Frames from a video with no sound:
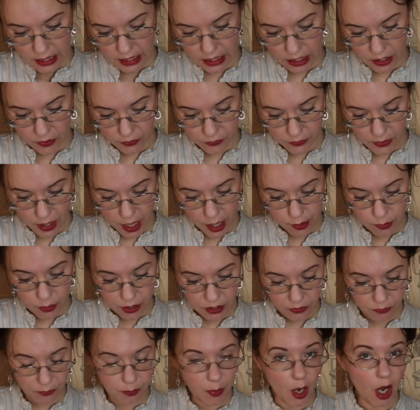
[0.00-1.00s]
If I
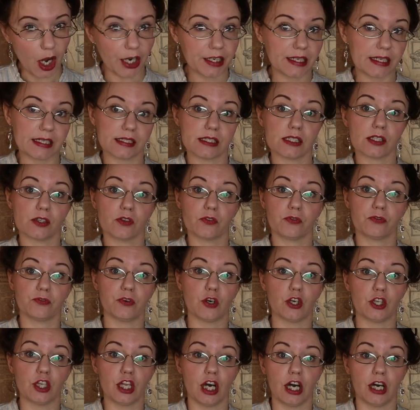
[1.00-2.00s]
would have bought it
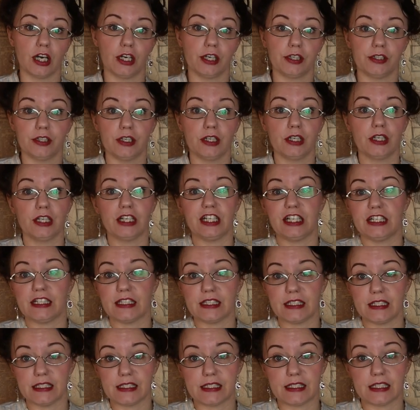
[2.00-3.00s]
full on
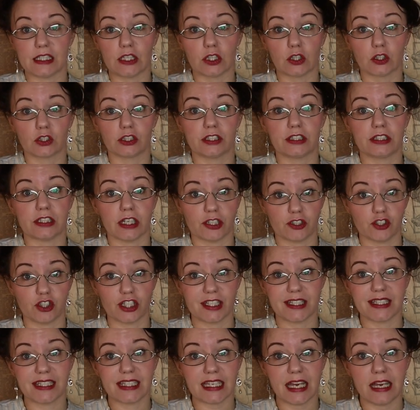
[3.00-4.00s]
silk
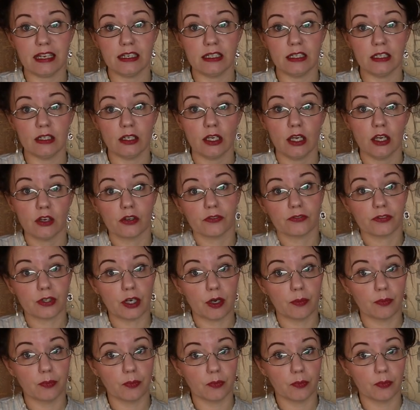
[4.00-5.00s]
Duchess satin
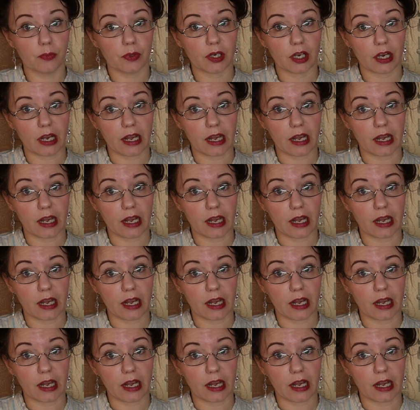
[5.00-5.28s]
from,